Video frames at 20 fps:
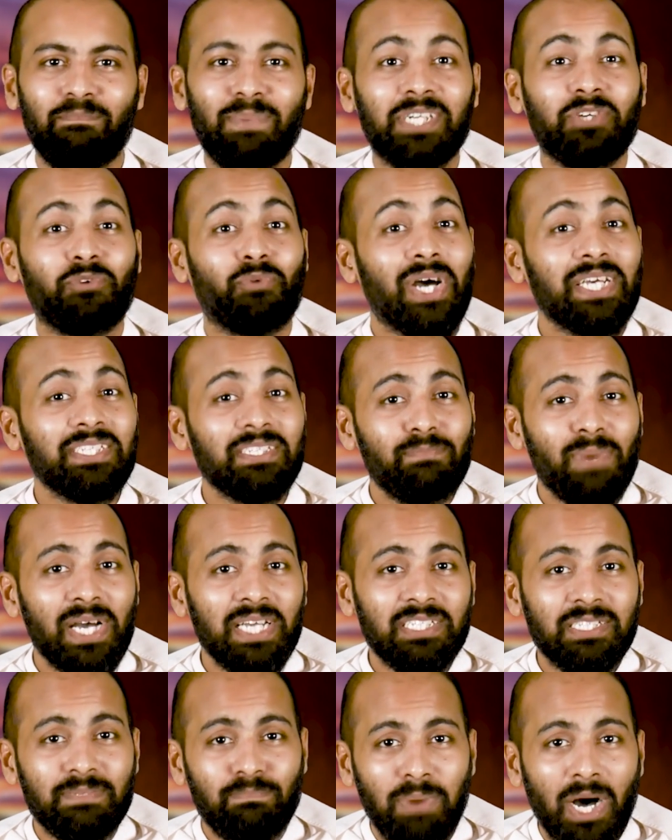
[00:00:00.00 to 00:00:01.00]
But Christ
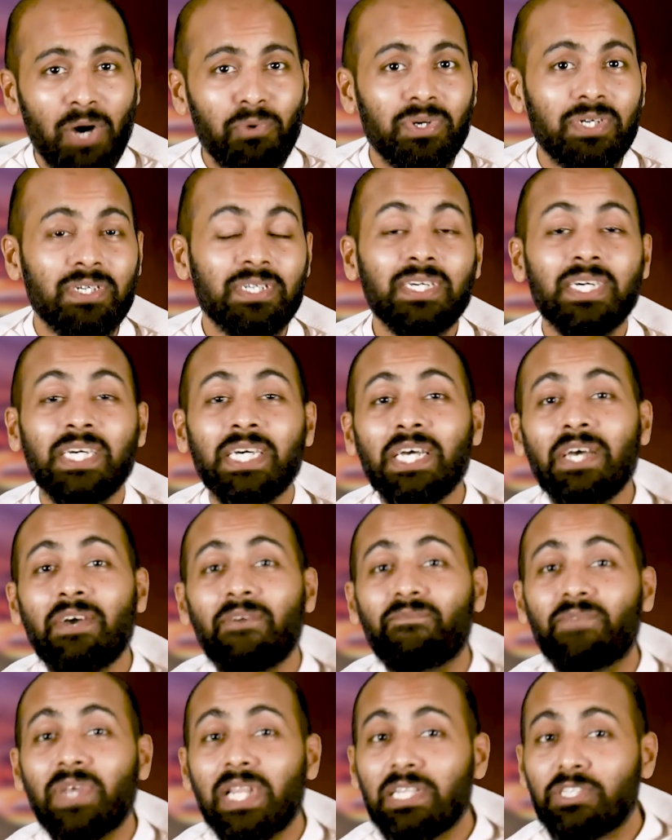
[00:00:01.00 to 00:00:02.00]
by his power
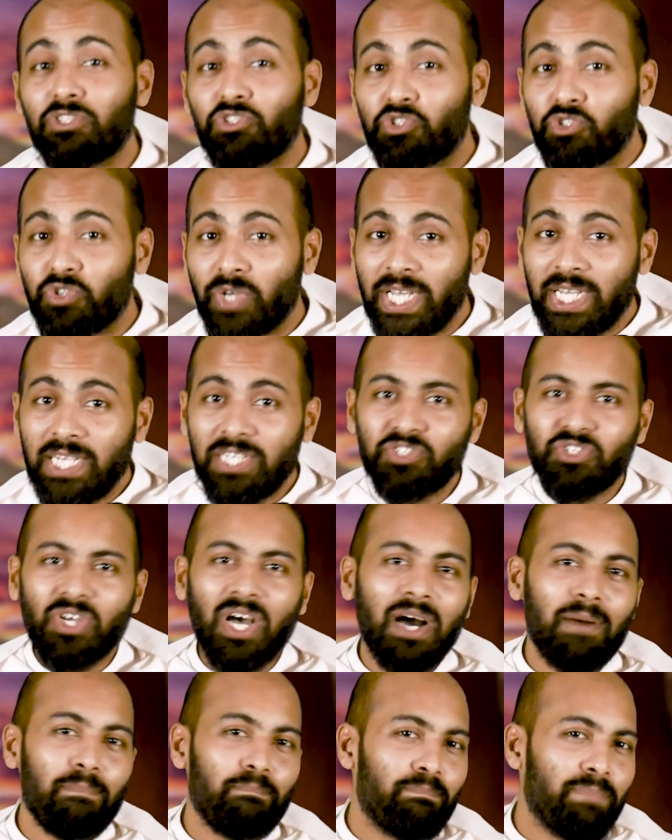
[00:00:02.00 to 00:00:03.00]
will change
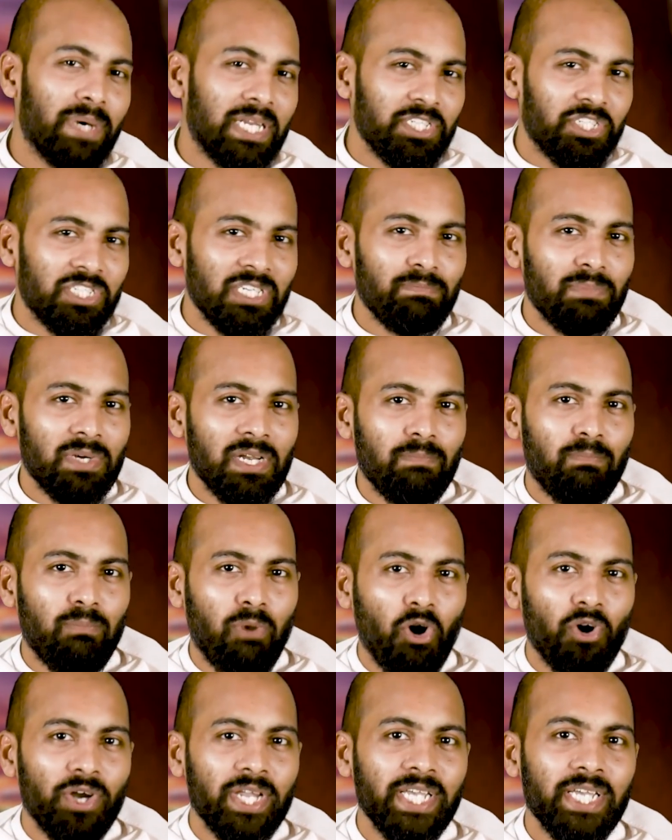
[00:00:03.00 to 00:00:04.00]
our perishable
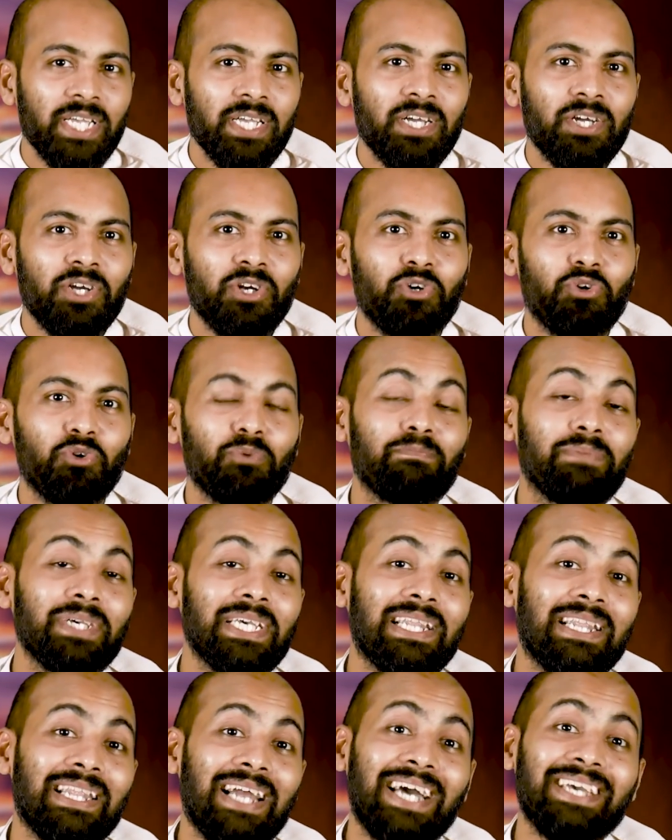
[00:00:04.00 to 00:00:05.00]
body to
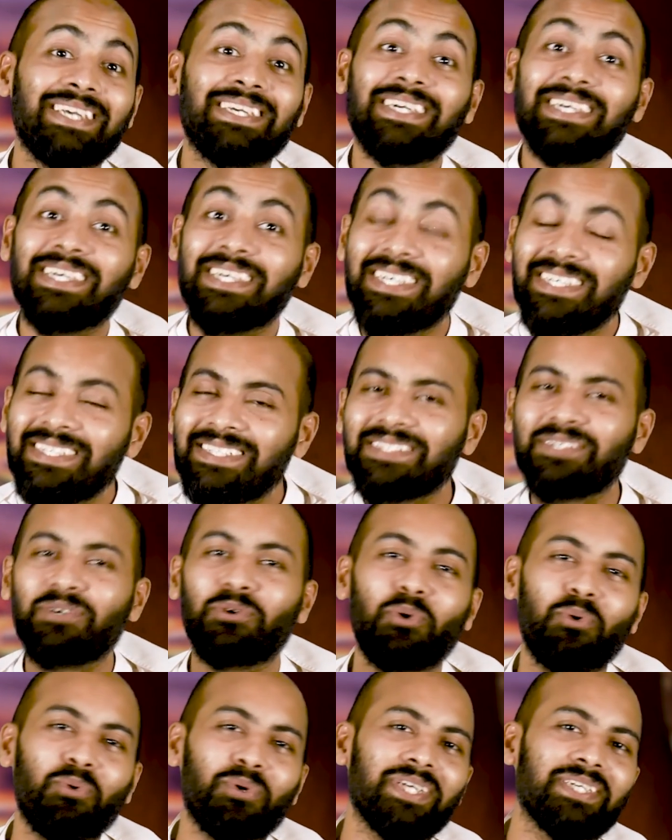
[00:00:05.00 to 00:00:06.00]
be like his
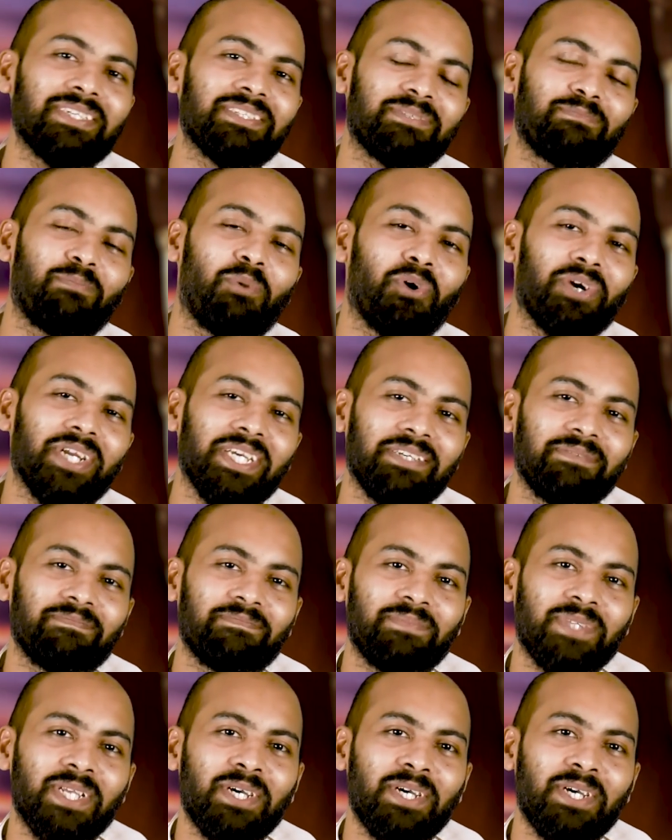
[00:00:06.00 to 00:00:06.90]
glorious body.